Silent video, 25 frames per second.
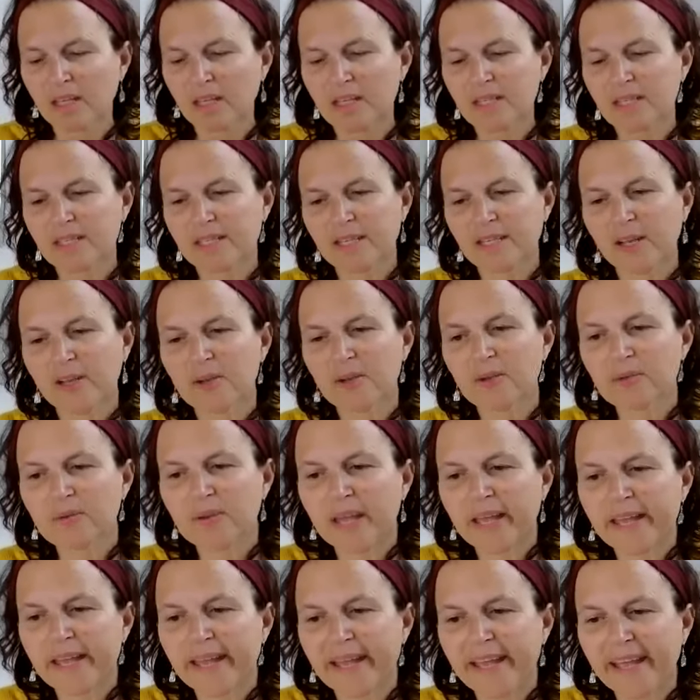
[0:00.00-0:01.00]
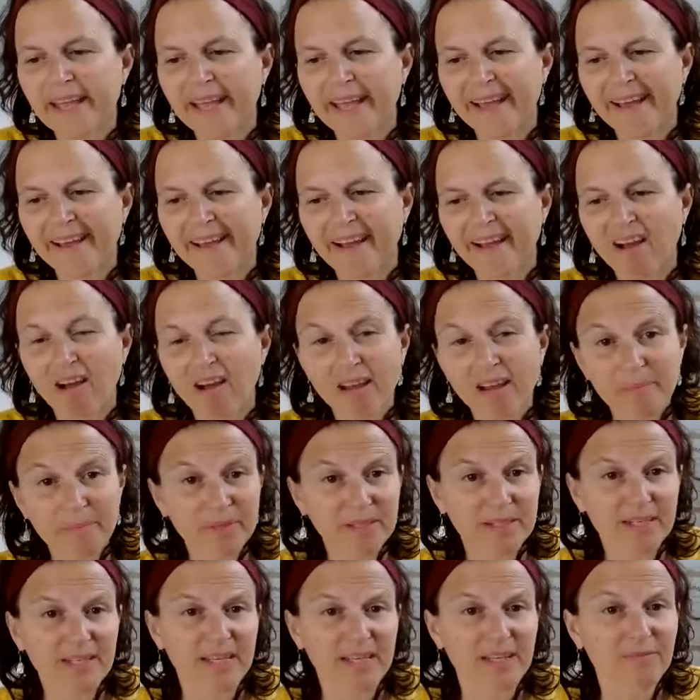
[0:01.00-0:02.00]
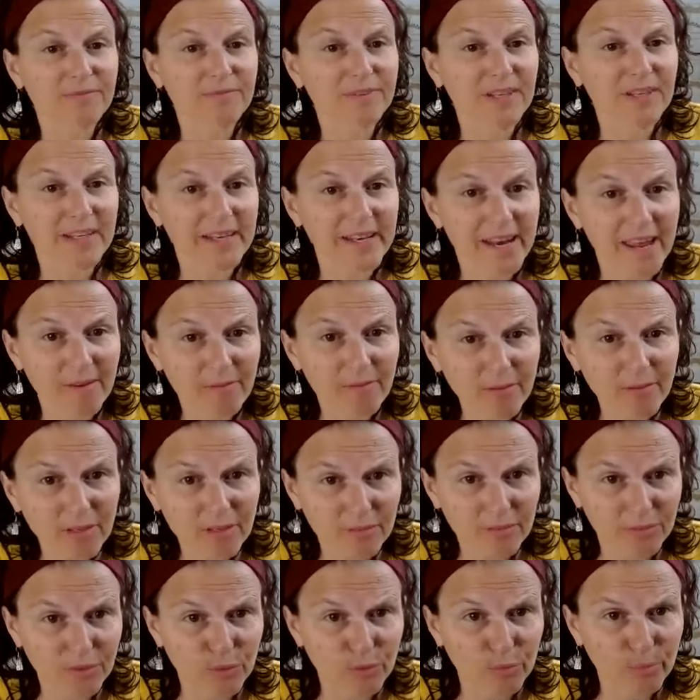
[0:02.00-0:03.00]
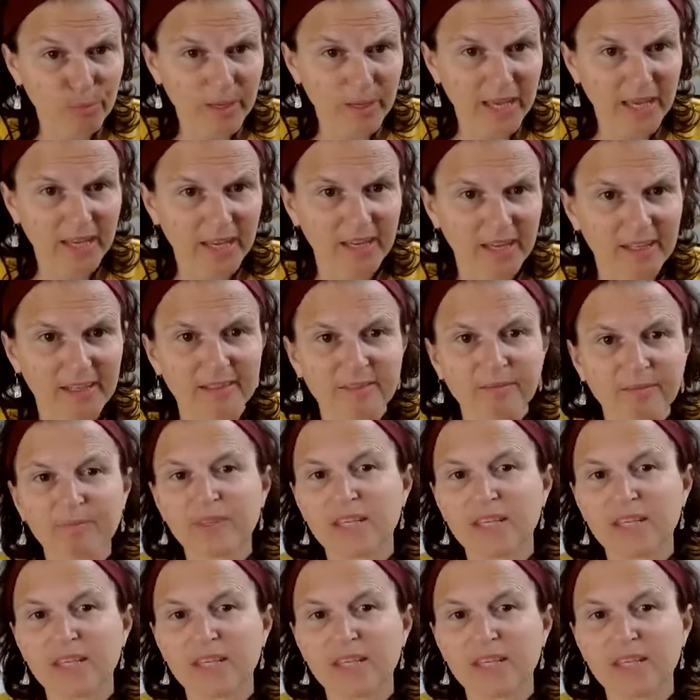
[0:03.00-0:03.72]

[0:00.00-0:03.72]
So I believe the level of your pain